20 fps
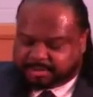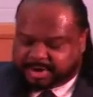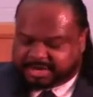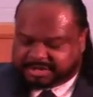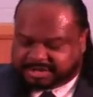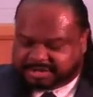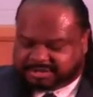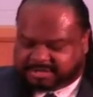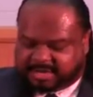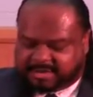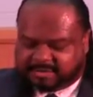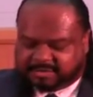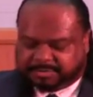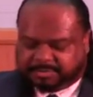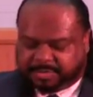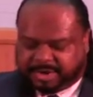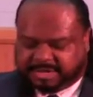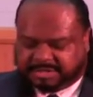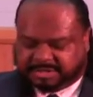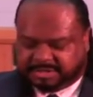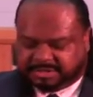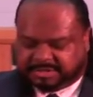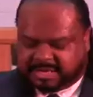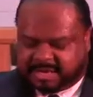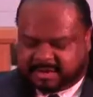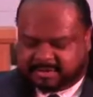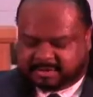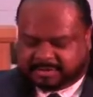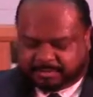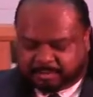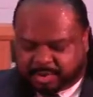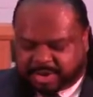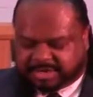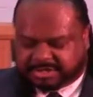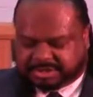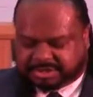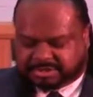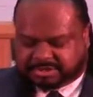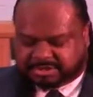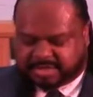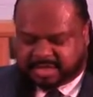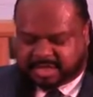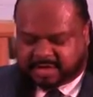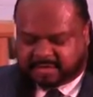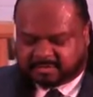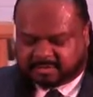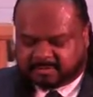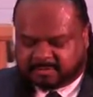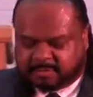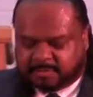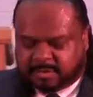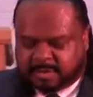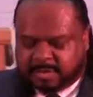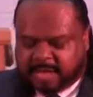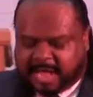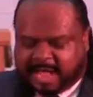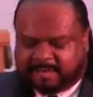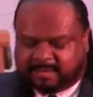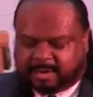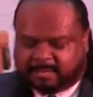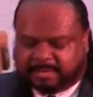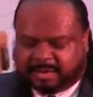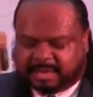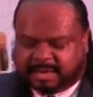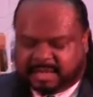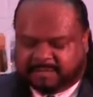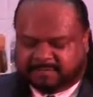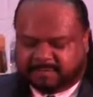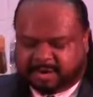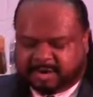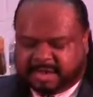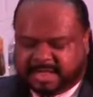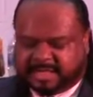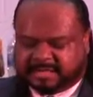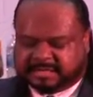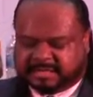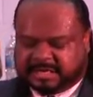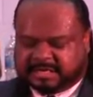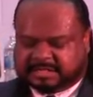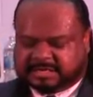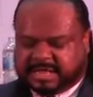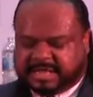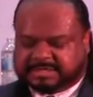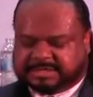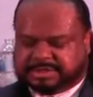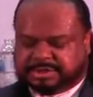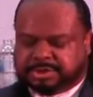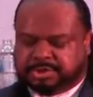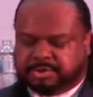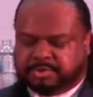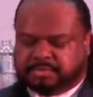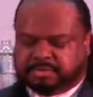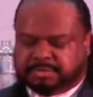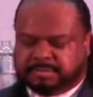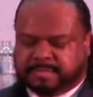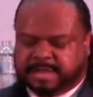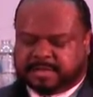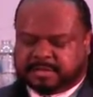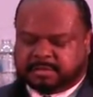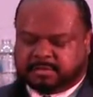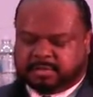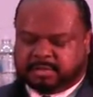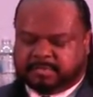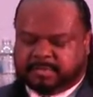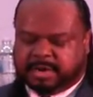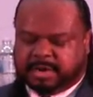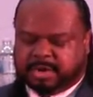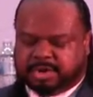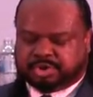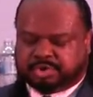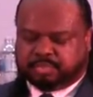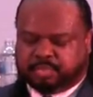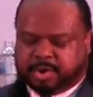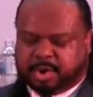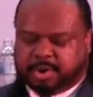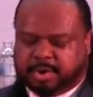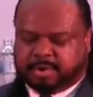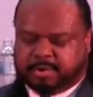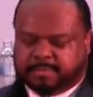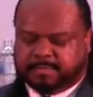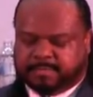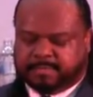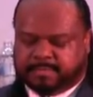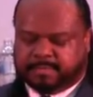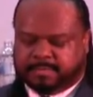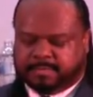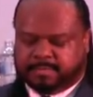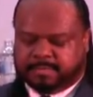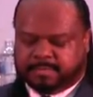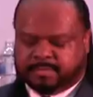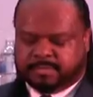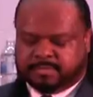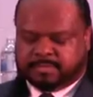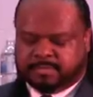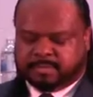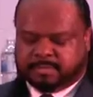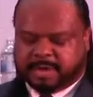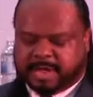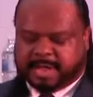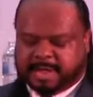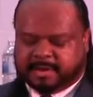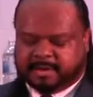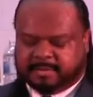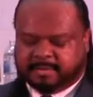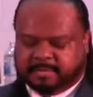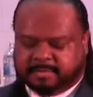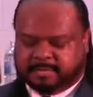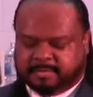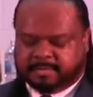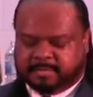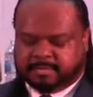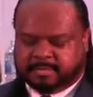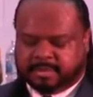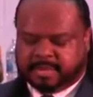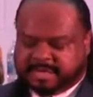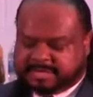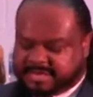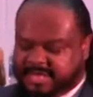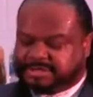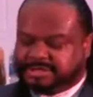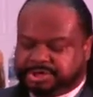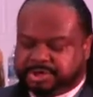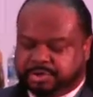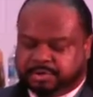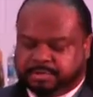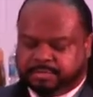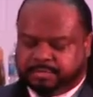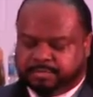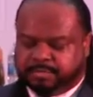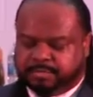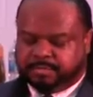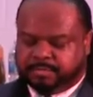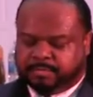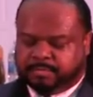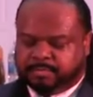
Brace yourself. I'm a believer in this. It takes two to make the marriage work. Right? Amen. It takes two.